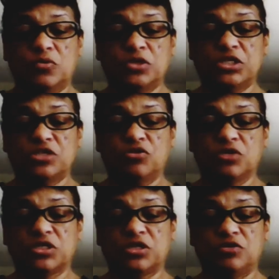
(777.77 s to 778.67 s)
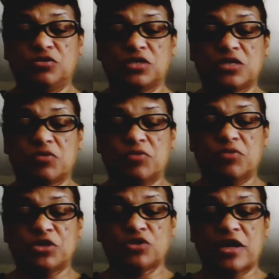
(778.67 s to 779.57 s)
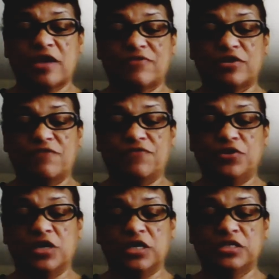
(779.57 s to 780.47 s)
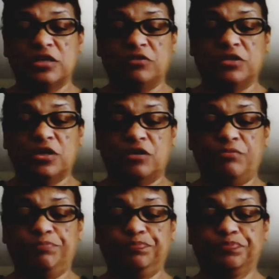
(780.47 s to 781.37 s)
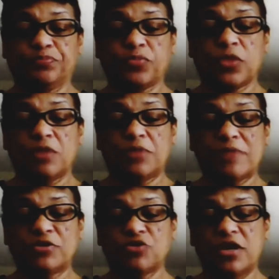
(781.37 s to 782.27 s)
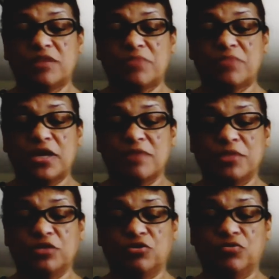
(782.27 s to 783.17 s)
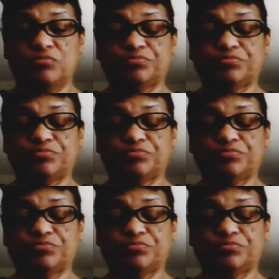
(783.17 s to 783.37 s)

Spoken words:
which is no excuse, because I want to make sure I have enough for you guys out there. I've been trying to make them a little